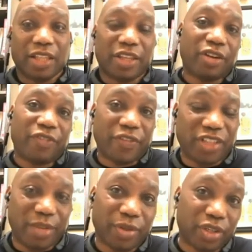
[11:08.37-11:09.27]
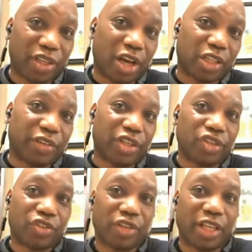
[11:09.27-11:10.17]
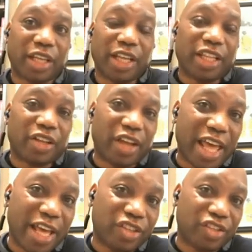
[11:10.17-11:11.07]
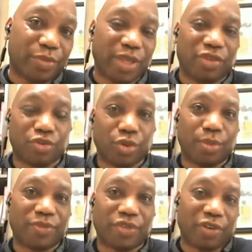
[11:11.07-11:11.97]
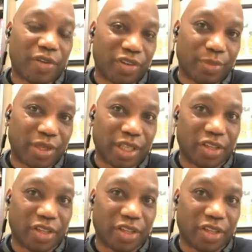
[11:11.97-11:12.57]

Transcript: they're a $15 billion industry, and there has to be room for everybody.